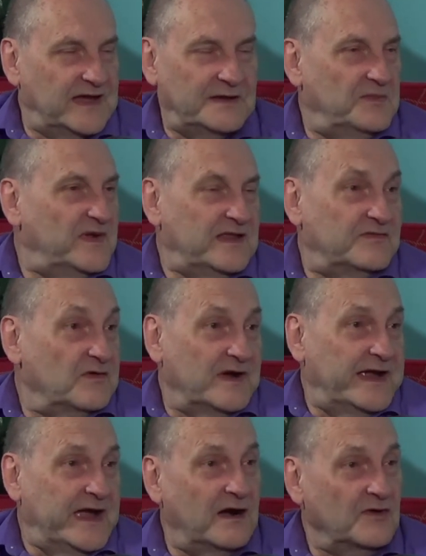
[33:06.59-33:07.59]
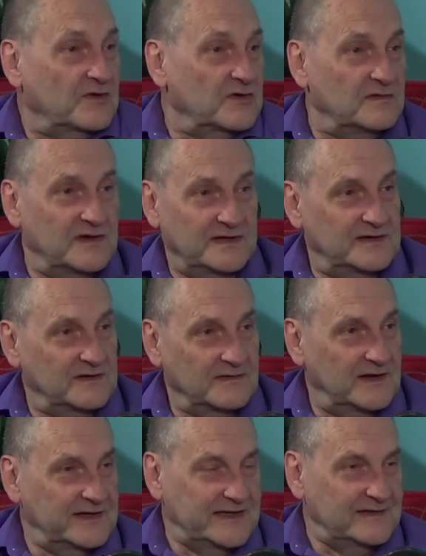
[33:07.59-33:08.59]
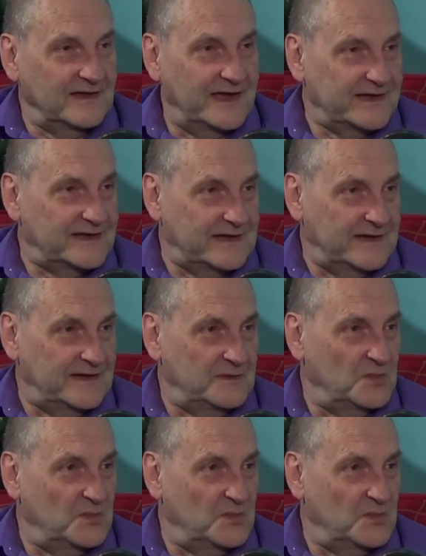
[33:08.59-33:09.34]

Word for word: I either I outgrew it or I didn't like it anymore.